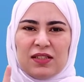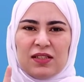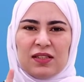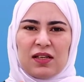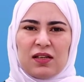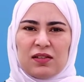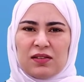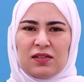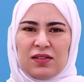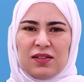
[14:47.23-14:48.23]
Green,
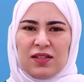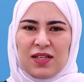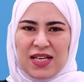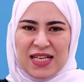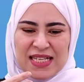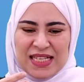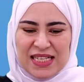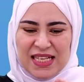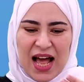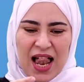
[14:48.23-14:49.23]

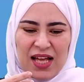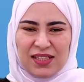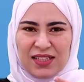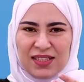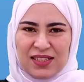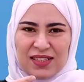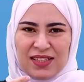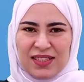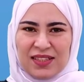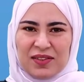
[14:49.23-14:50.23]
huge,
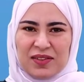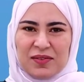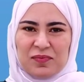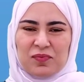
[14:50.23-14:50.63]
delicious.